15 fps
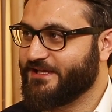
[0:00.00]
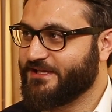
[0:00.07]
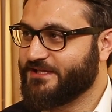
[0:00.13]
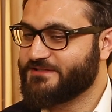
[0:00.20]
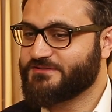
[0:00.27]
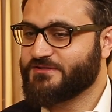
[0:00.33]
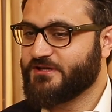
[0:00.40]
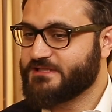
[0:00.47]

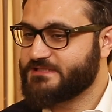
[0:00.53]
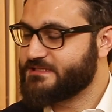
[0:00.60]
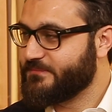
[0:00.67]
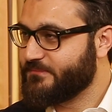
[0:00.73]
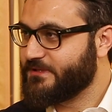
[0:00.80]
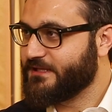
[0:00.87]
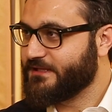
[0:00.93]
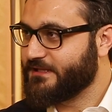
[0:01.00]
is not
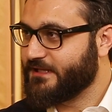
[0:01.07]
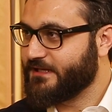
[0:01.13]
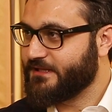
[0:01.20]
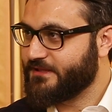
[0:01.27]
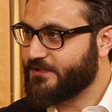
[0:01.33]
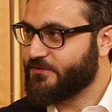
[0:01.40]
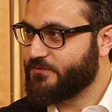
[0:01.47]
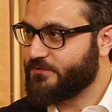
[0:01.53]
something that
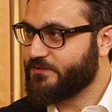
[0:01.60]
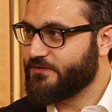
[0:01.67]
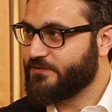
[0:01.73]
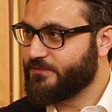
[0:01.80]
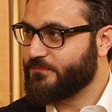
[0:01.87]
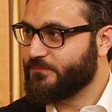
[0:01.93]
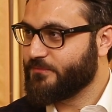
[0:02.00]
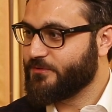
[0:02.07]
I think
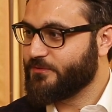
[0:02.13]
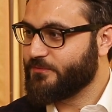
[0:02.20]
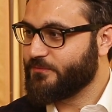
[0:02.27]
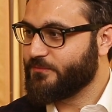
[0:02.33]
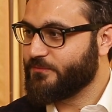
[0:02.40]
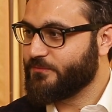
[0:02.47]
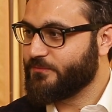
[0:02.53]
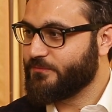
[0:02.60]

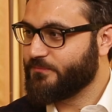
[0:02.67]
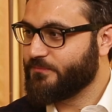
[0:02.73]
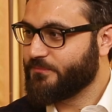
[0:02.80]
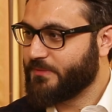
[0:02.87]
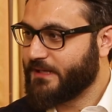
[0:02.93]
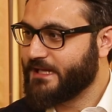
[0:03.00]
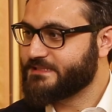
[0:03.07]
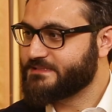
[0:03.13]

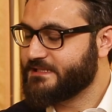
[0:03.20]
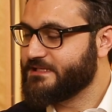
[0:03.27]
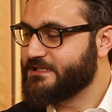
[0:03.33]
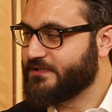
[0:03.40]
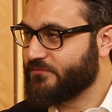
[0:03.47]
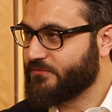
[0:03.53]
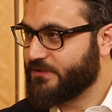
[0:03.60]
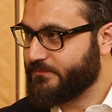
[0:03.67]
has
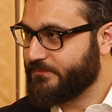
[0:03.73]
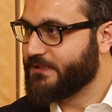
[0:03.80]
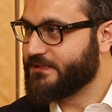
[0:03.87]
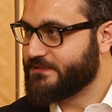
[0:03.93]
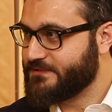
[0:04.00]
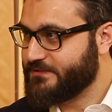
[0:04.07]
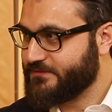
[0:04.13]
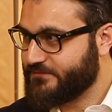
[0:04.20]
any
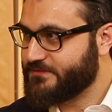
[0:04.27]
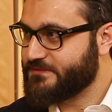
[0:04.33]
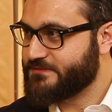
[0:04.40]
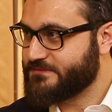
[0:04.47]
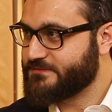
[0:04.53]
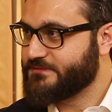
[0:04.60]
credibility of this.